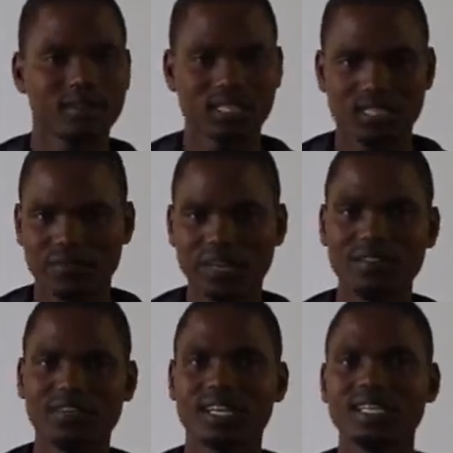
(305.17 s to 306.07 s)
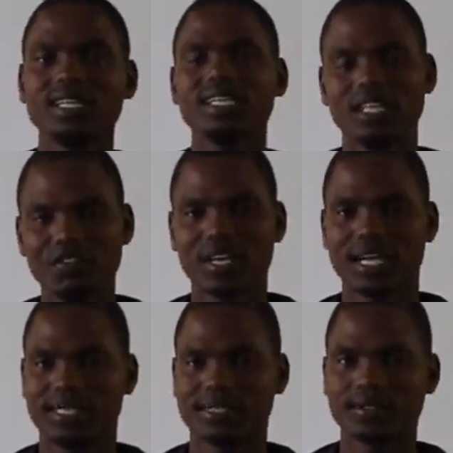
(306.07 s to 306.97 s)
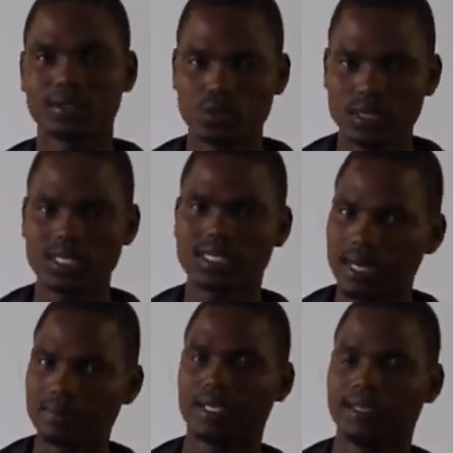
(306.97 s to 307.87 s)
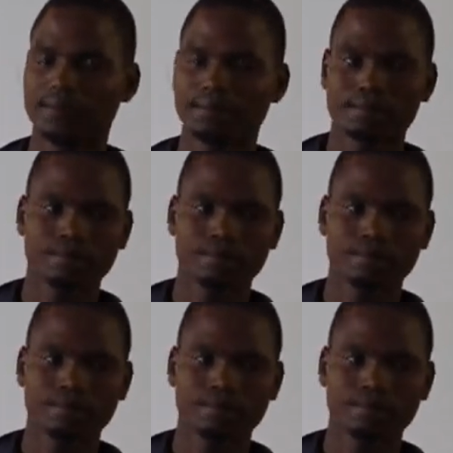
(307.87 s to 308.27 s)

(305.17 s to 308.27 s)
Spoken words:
it is very difficult to see something.